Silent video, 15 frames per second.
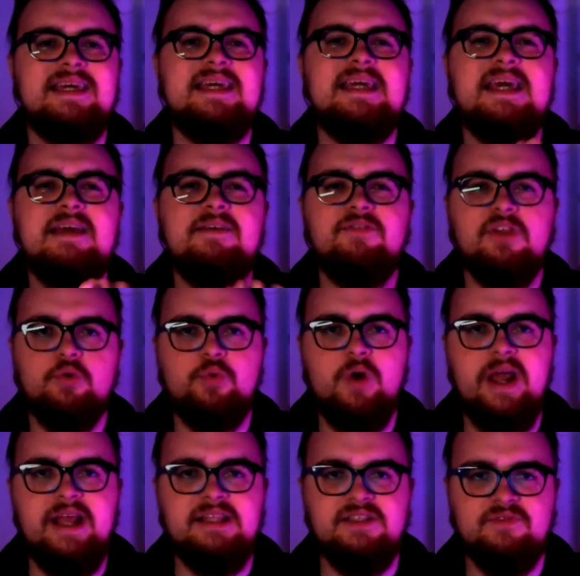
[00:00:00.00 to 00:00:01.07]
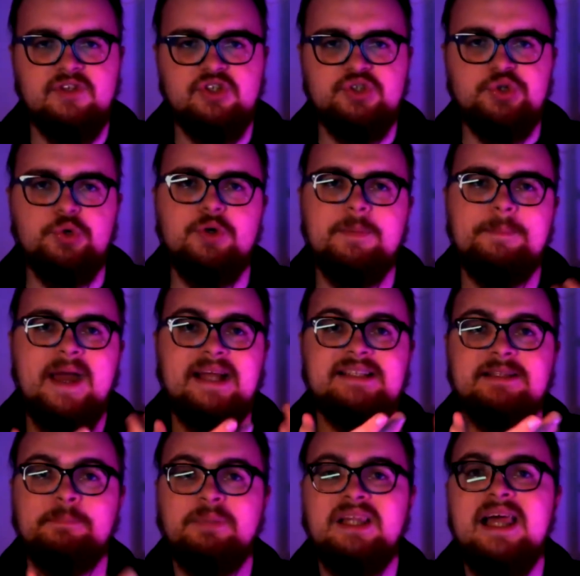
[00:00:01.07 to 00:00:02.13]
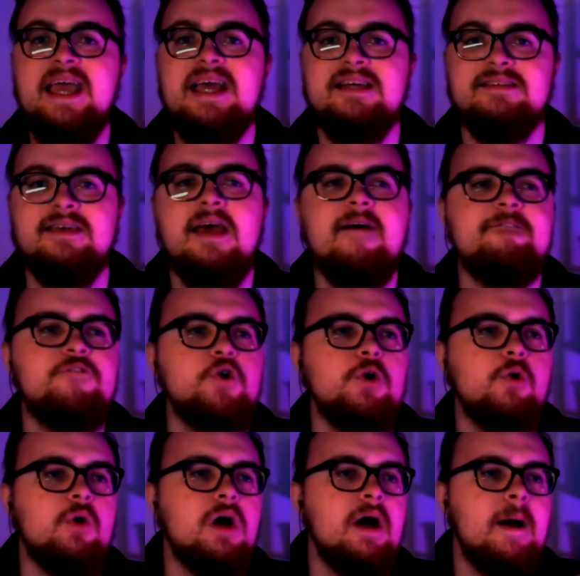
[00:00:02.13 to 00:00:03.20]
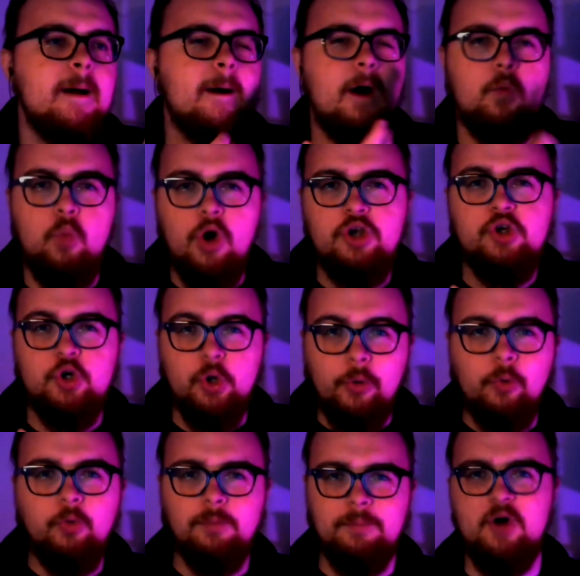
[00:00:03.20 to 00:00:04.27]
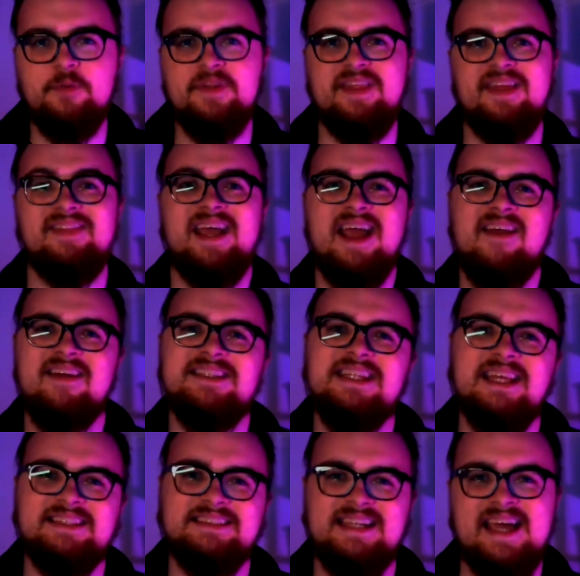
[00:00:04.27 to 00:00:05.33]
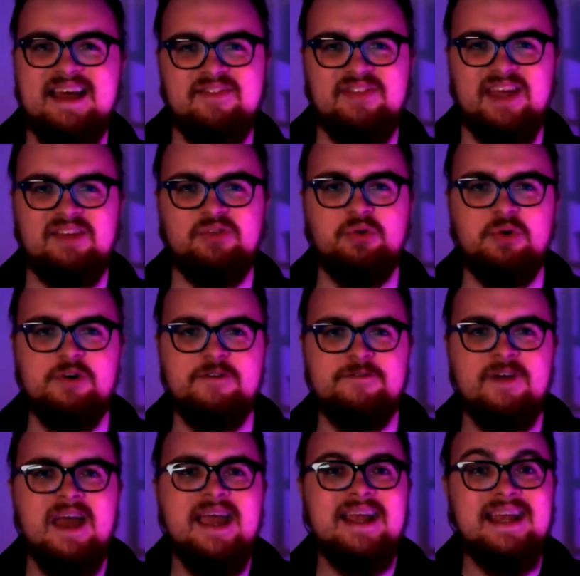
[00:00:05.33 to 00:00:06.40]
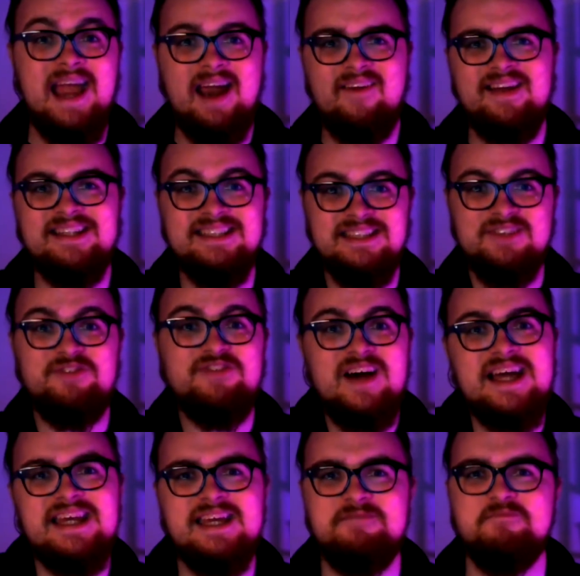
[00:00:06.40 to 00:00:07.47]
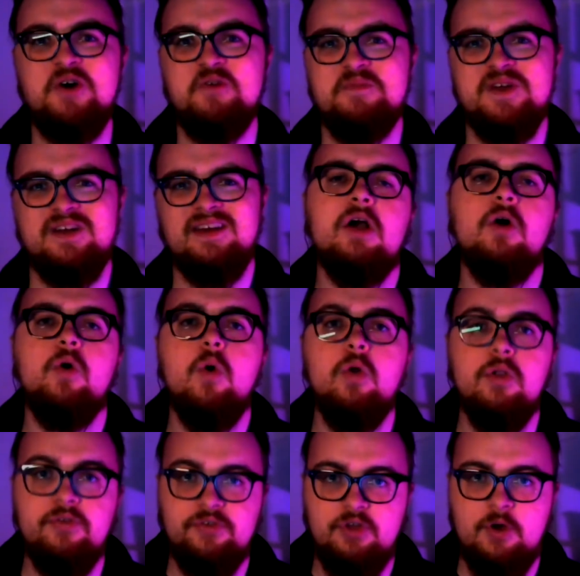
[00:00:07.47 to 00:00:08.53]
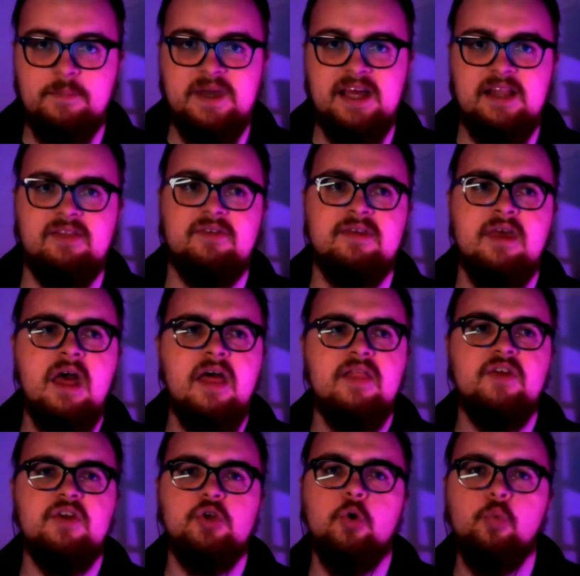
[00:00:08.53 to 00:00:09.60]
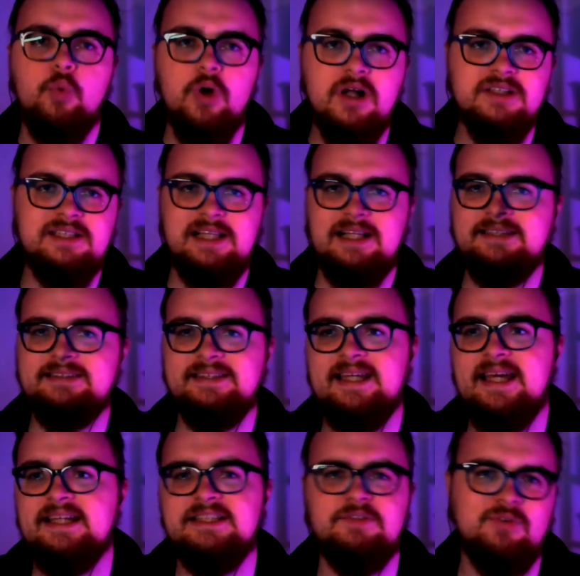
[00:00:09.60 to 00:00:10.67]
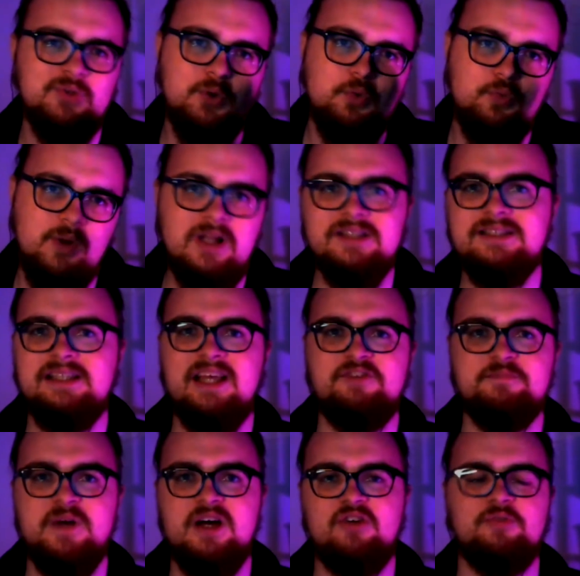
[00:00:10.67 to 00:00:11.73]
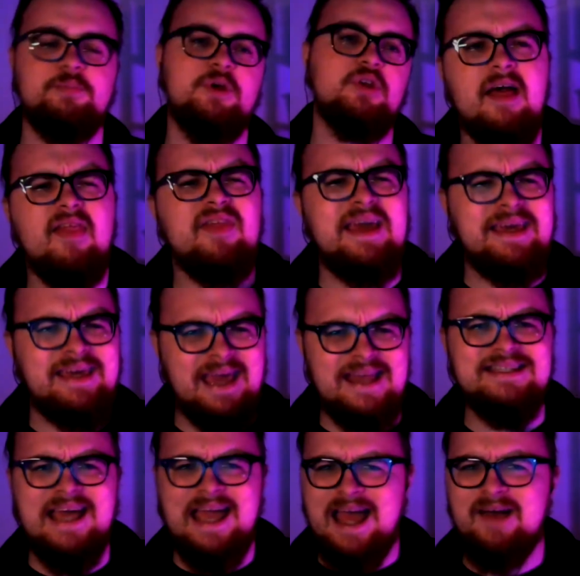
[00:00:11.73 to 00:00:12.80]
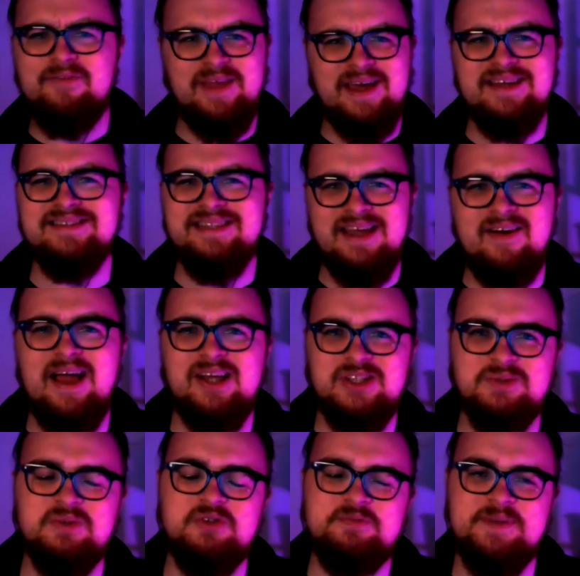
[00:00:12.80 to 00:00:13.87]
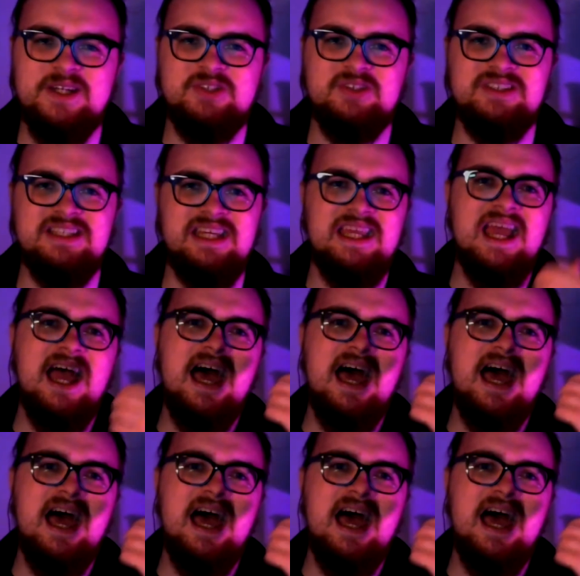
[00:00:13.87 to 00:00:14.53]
give the reins of the story back to the players for one cool moment, and that character gets to have that sort of character-defining moment. It also means that your world-class detective or your world-class marksman, they get to have that as their actual specialty.